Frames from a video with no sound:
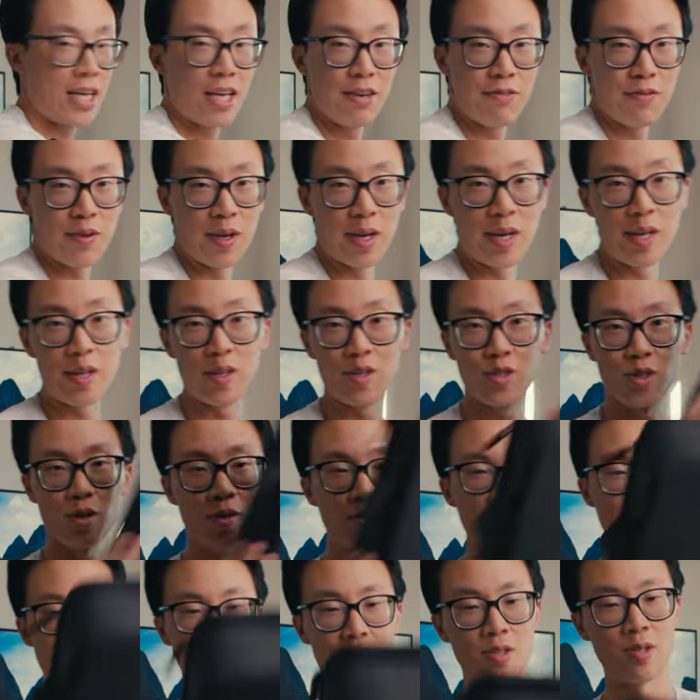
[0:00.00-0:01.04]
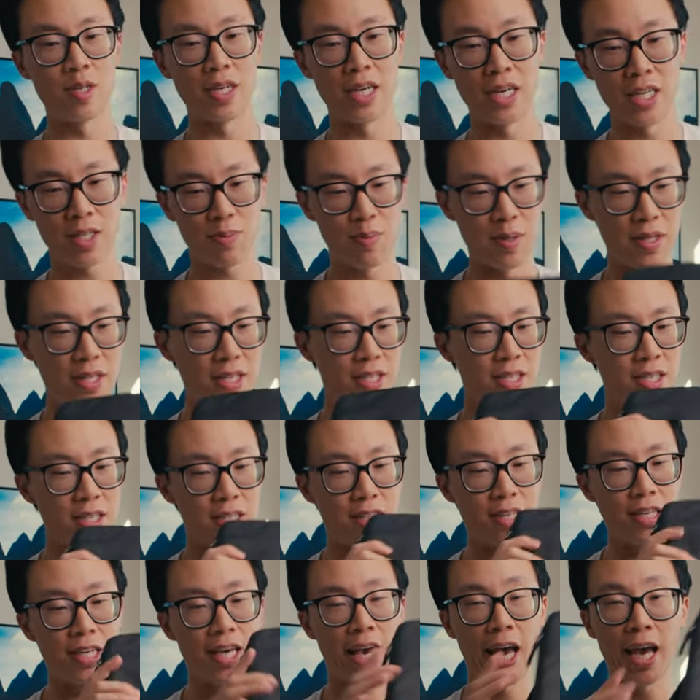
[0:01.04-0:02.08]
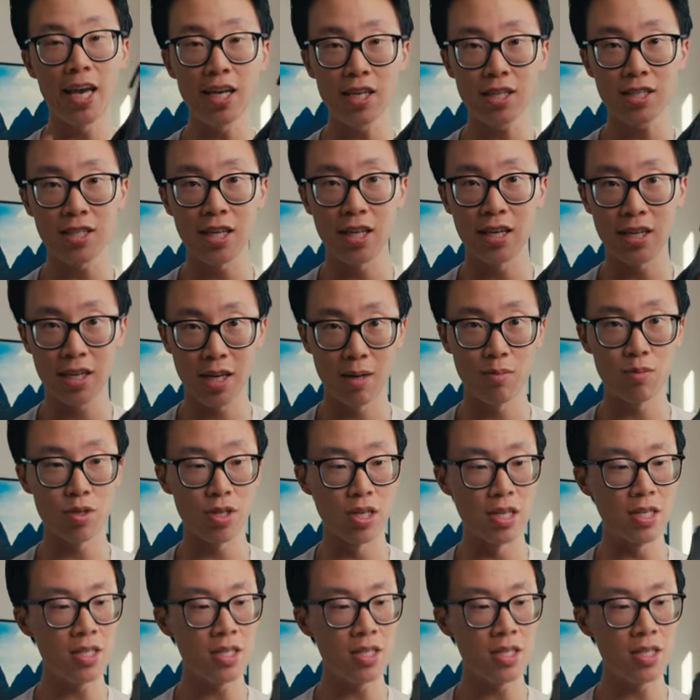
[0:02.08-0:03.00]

I keep forgetting to show this to you guys, but this is the case that it comes